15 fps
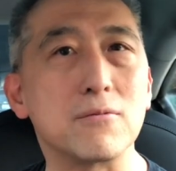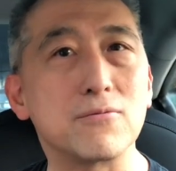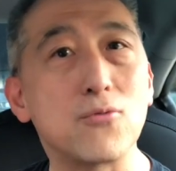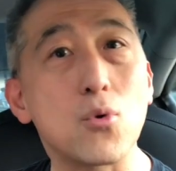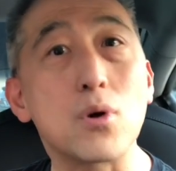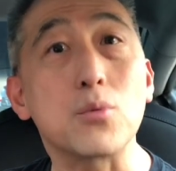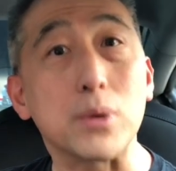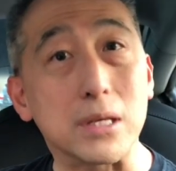
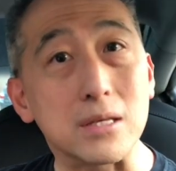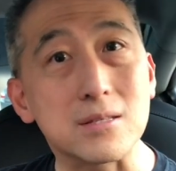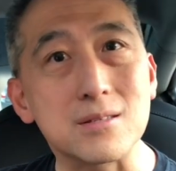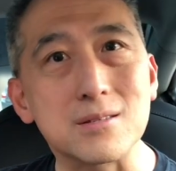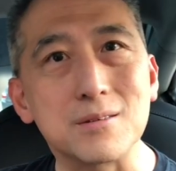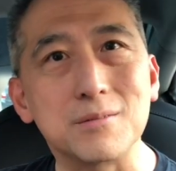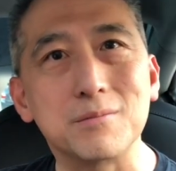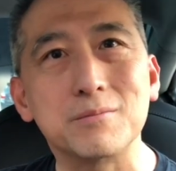4
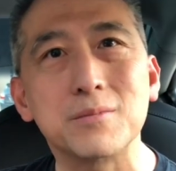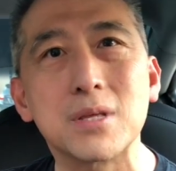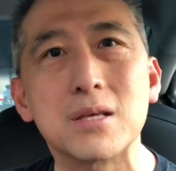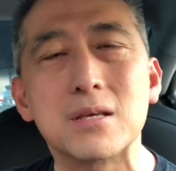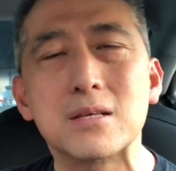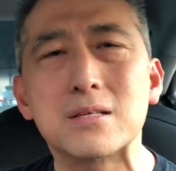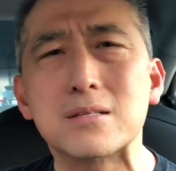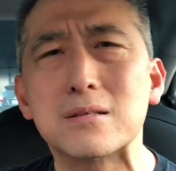weeks.
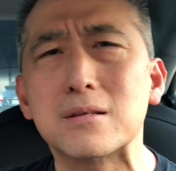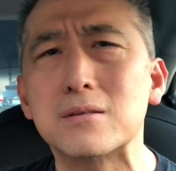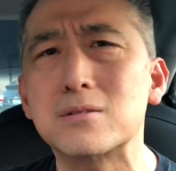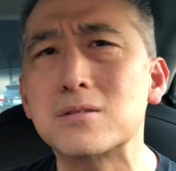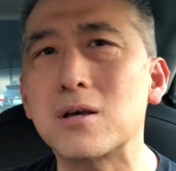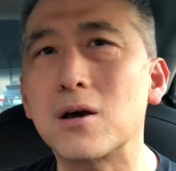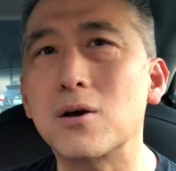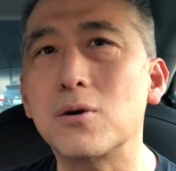
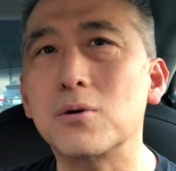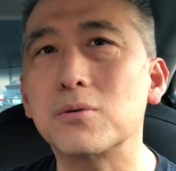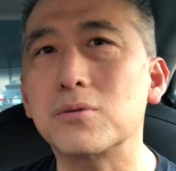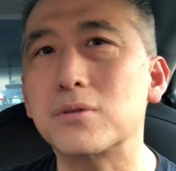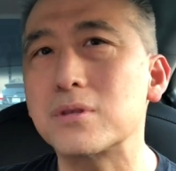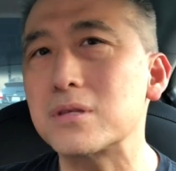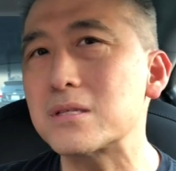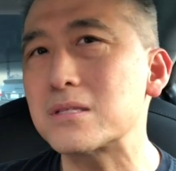So
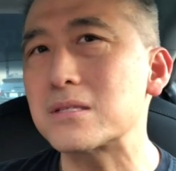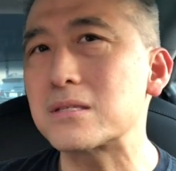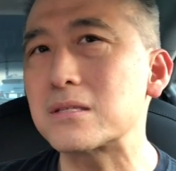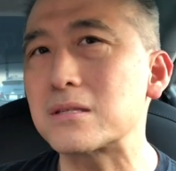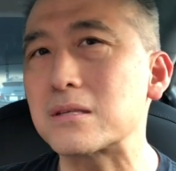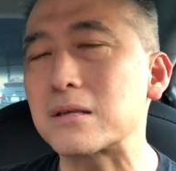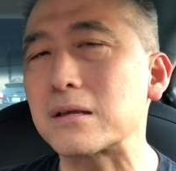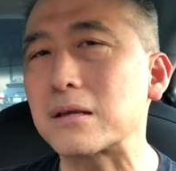
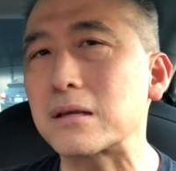this